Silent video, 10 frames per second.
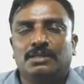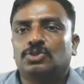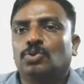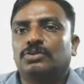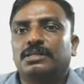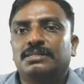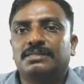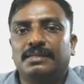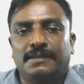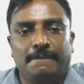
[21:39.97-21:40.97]
so this
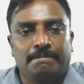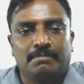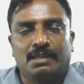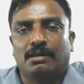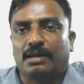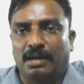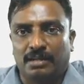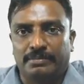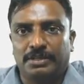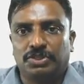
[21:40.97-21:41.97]
is the
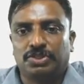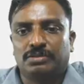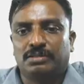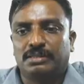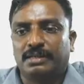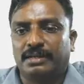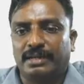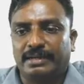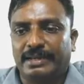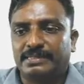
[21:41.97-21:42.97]
color image,
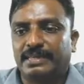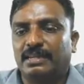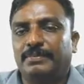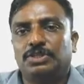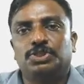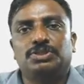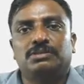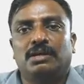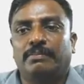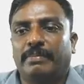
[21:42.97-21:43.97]
grayscale image,
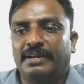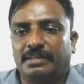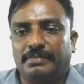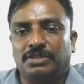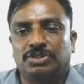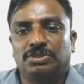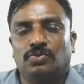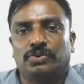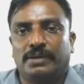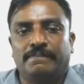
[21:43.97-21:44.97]
binary image.
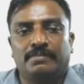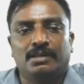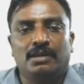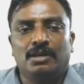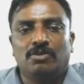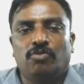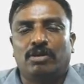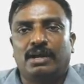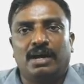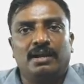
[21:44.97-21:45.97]
Okay.
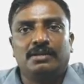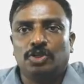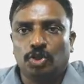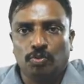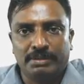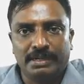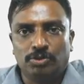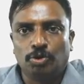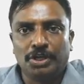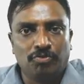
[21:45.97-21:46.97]
For color, you will
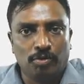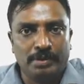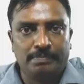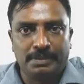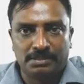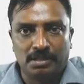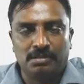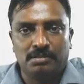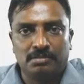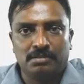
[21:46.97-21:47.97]
get 24-bit pixel.
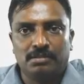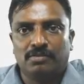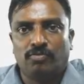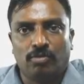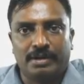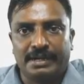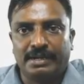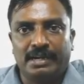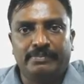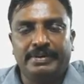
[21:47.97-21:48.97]
For
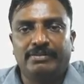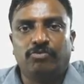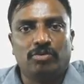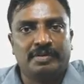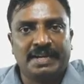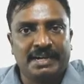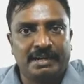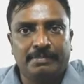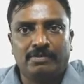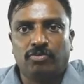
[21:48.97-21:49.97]
red, 8-bit. For green,
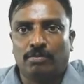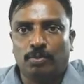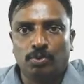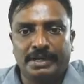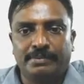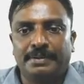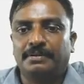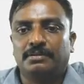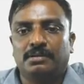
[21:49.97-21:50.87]
8-bit. For blue, 8-bit.